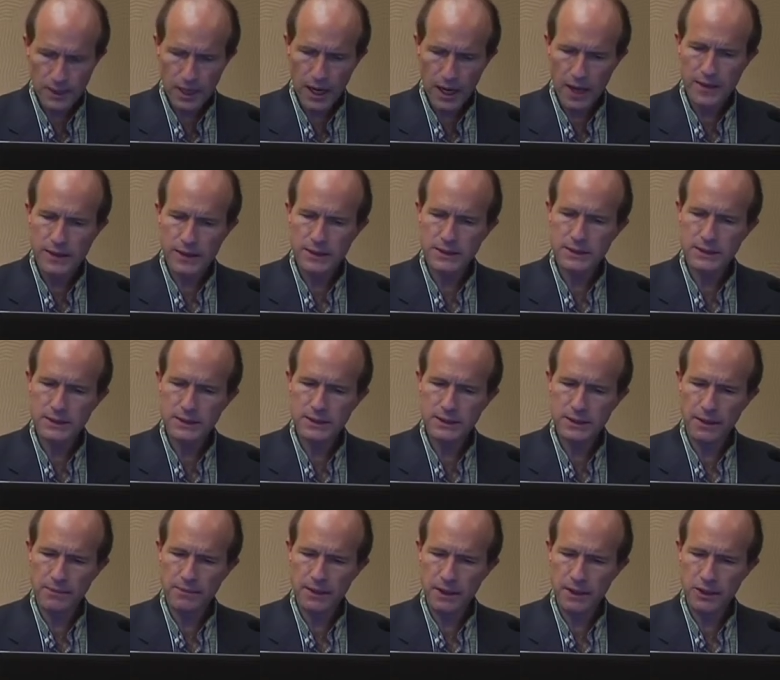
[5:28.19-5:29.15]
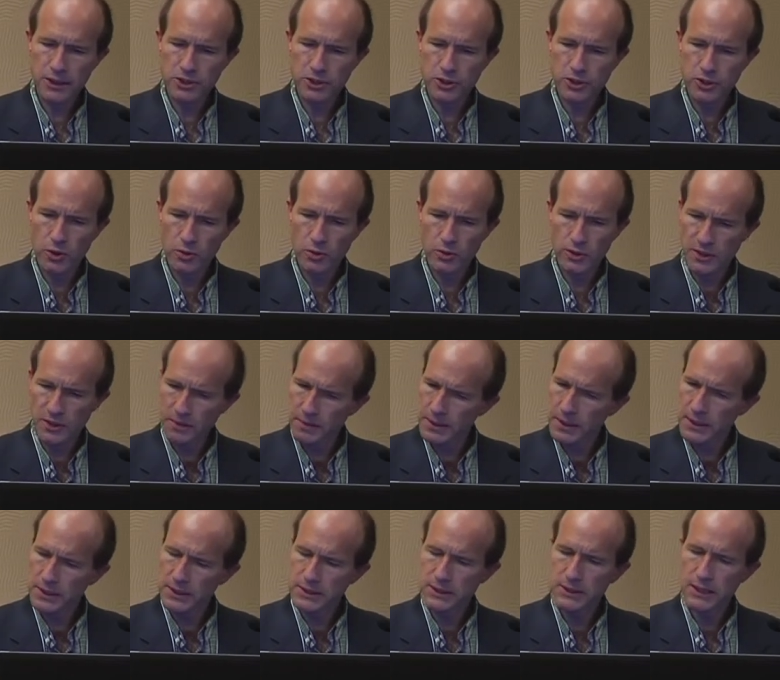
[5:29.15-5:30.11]
And this is something that you don't
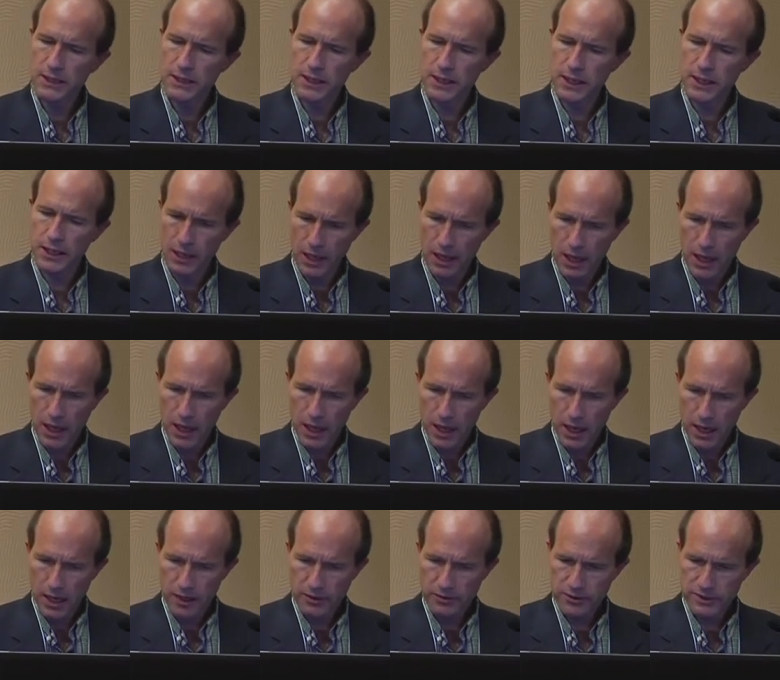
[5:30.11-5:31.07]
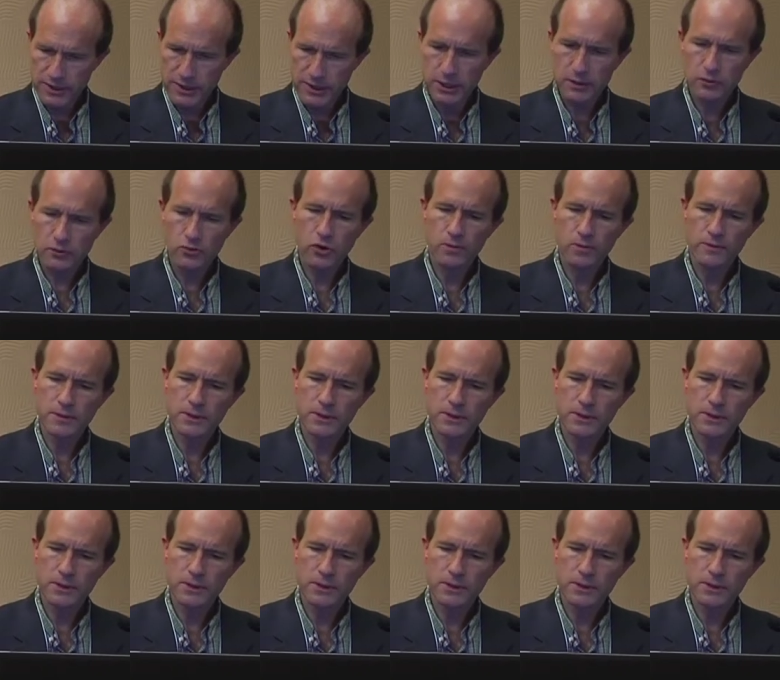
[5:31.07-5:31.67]
typically see in other syndromes.